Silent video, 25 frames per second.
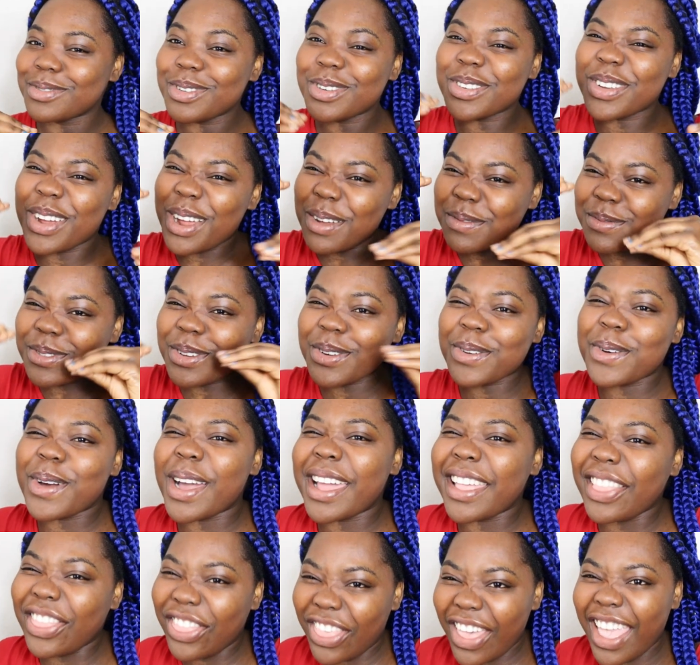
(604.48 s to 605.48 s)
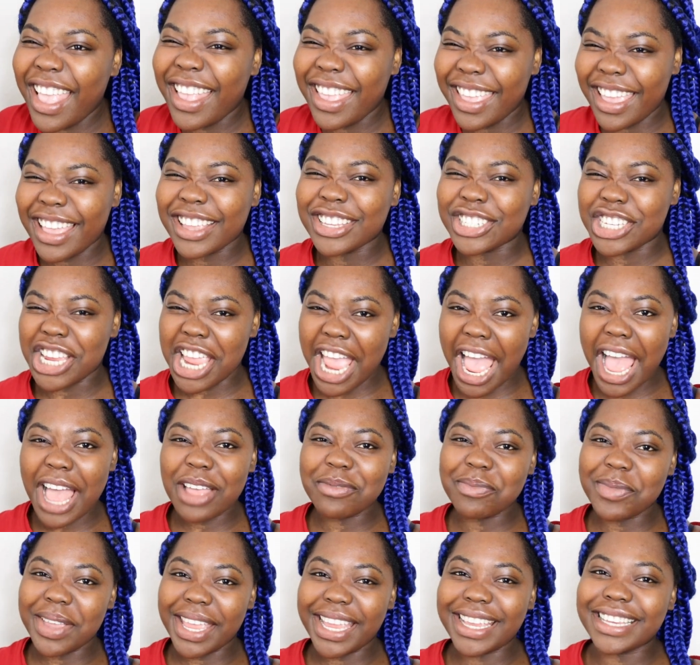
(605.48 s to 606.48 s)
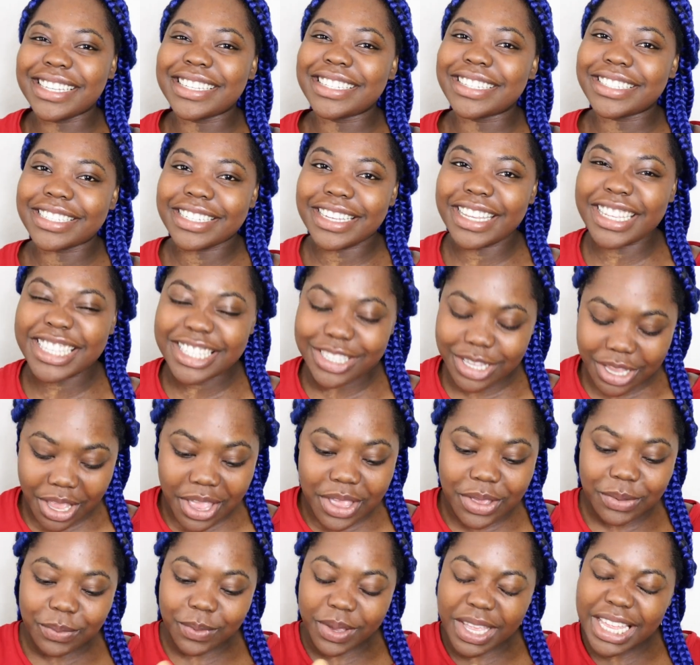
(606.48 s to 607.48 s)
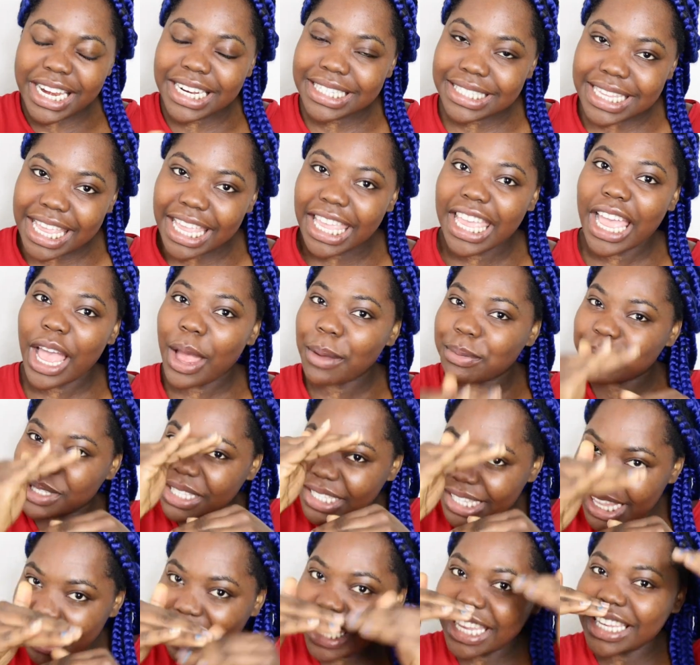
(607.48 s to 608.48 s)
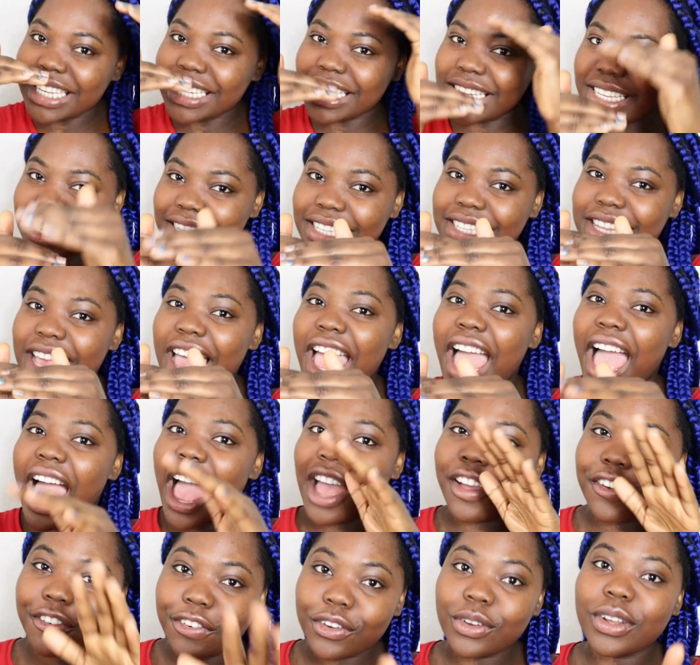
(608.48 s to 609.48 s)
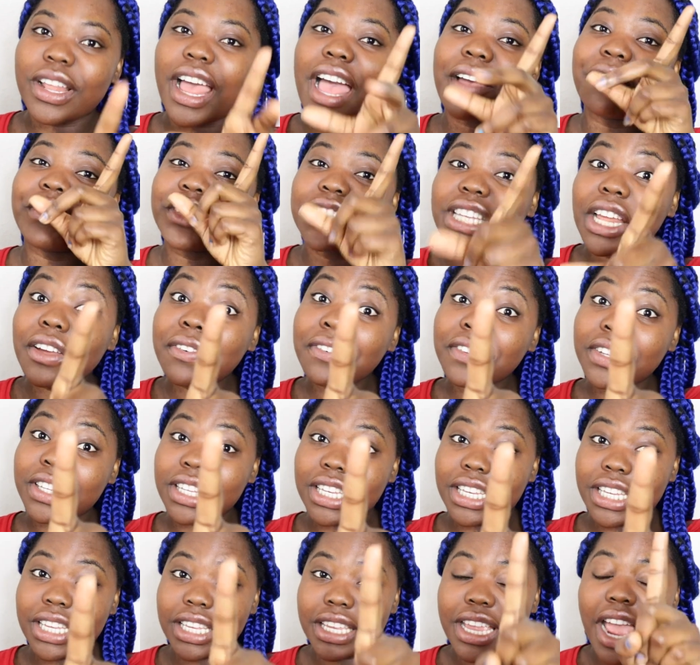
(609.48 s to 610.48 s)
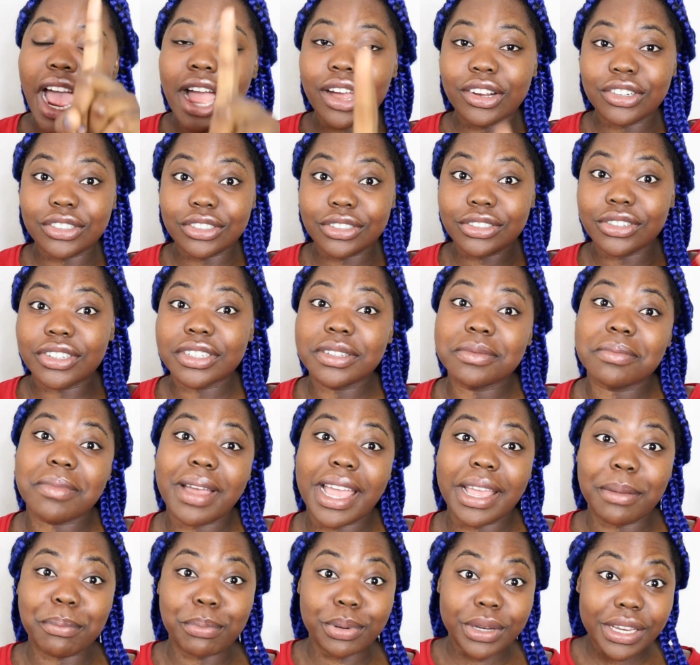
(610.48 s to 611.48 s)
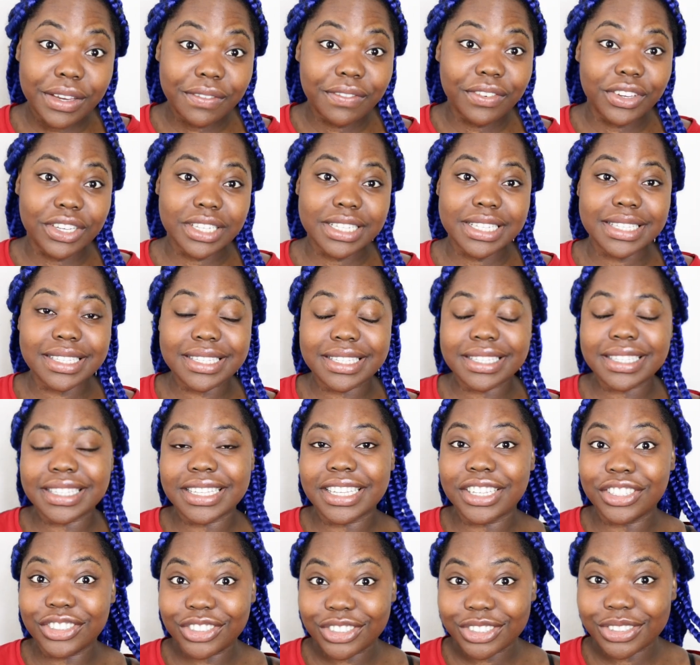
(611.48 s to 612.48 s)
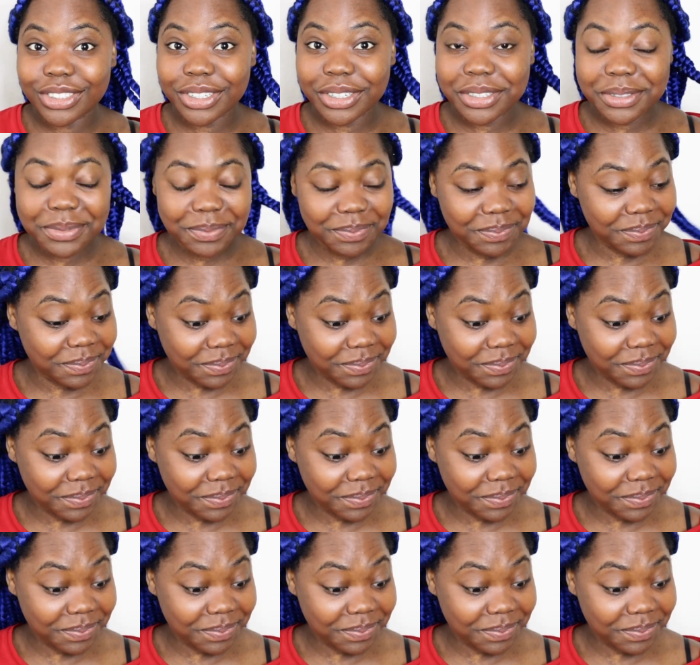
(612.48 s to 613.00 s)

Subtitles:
not quite there yet. You get what I mean? It's, we gotta take it up stages. I feel I've definitely outgrown my previous intro.